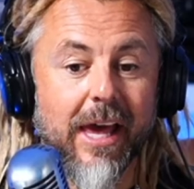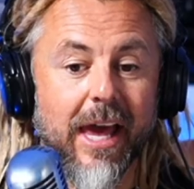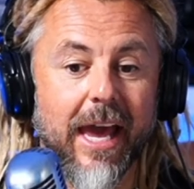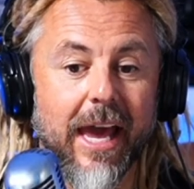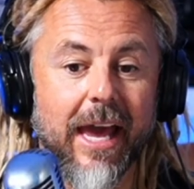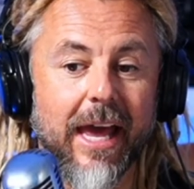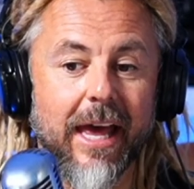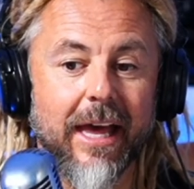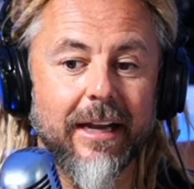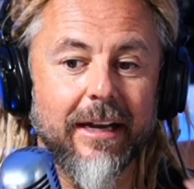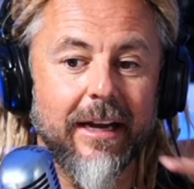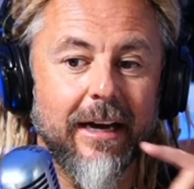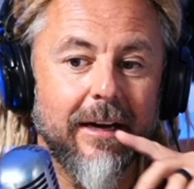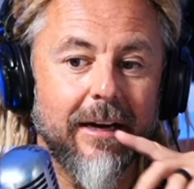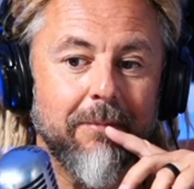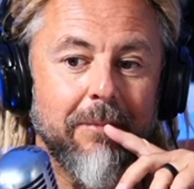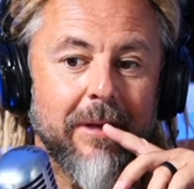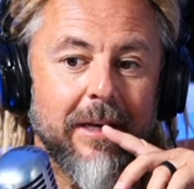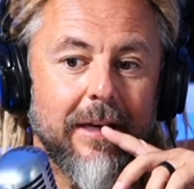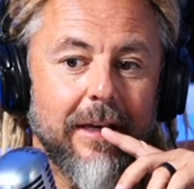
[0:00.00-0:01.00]

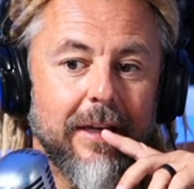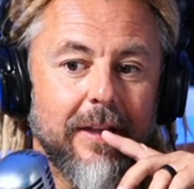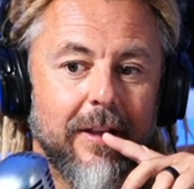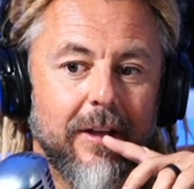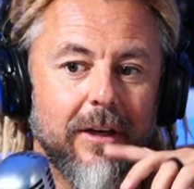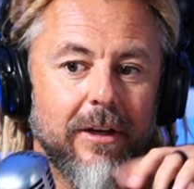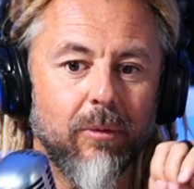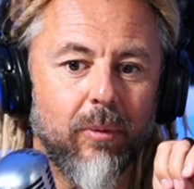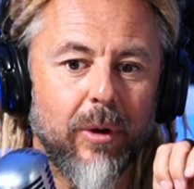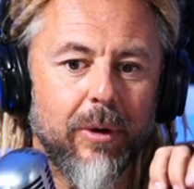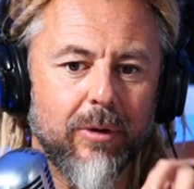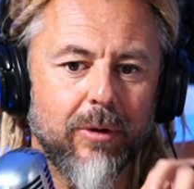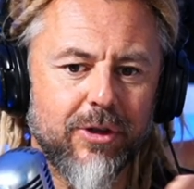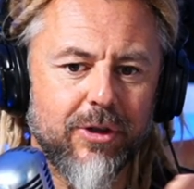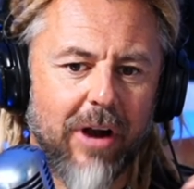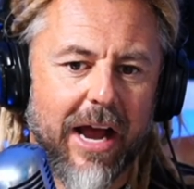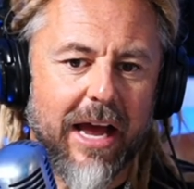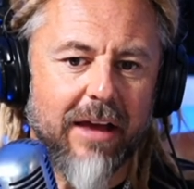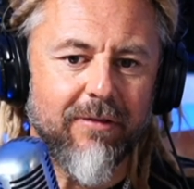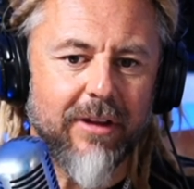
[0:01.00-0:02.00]
And we were
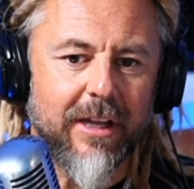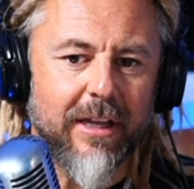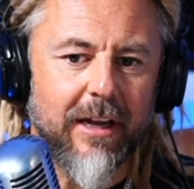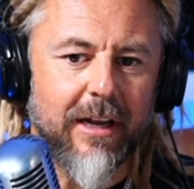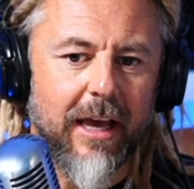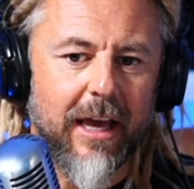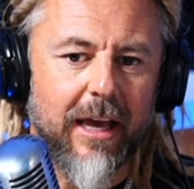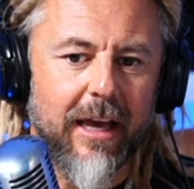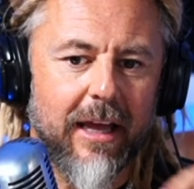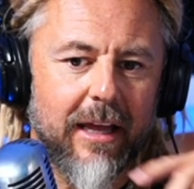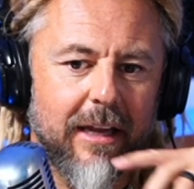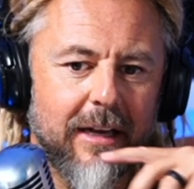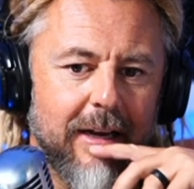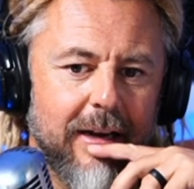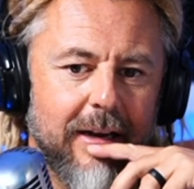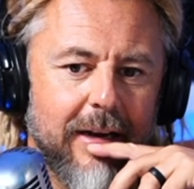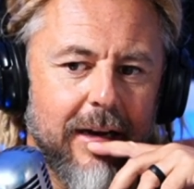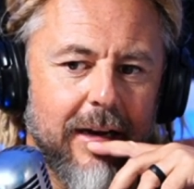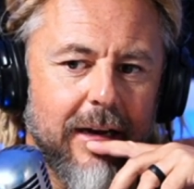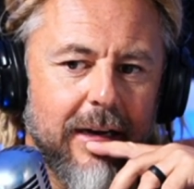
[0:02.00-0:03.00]
driving,
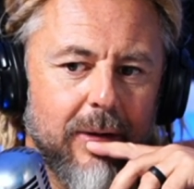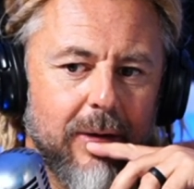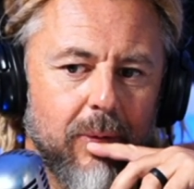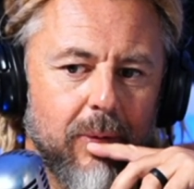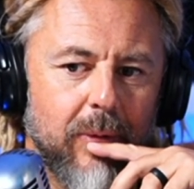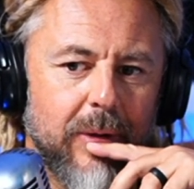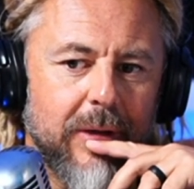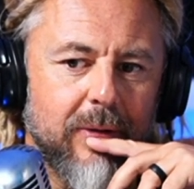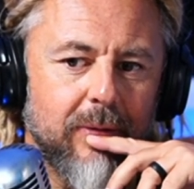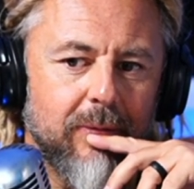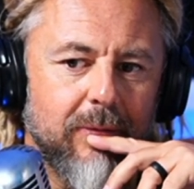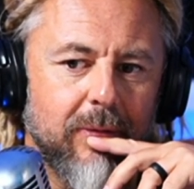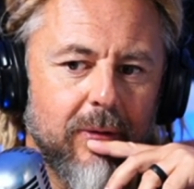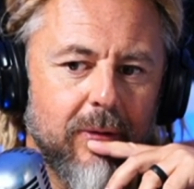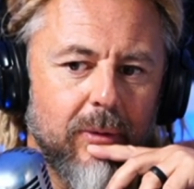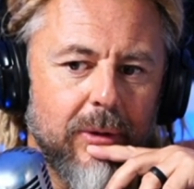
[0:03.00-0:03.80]
and we